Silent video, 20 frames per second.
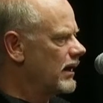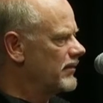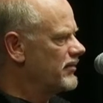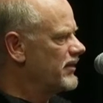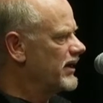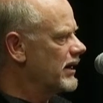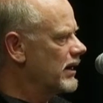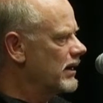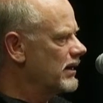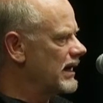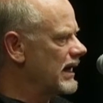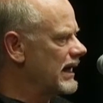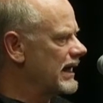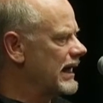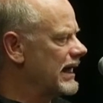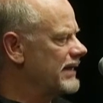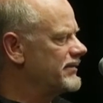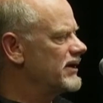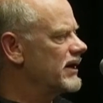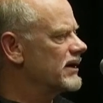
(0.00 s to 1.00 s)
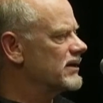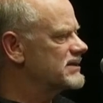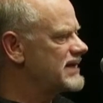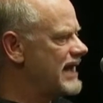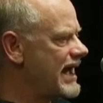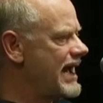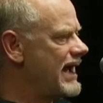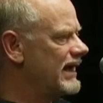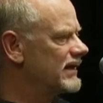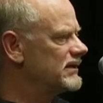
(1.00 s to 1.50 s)
their
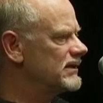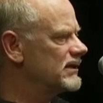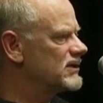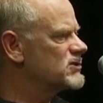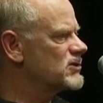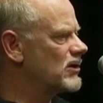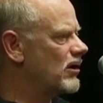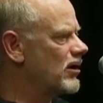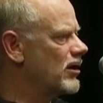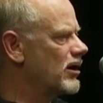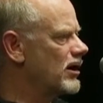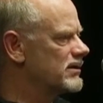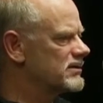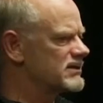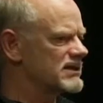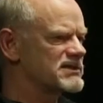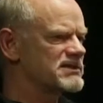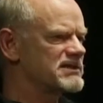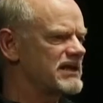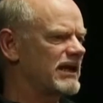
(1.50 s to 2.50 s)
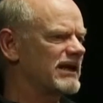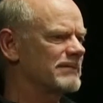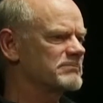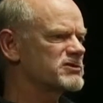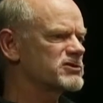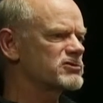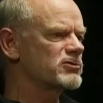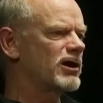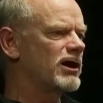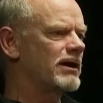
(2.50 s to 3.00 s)
tactics are to set up
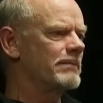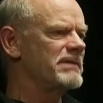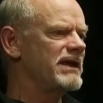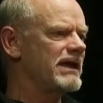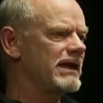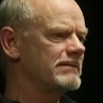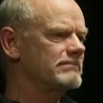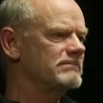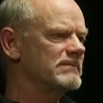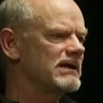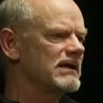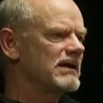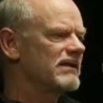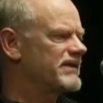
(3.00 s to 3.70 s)
straw men.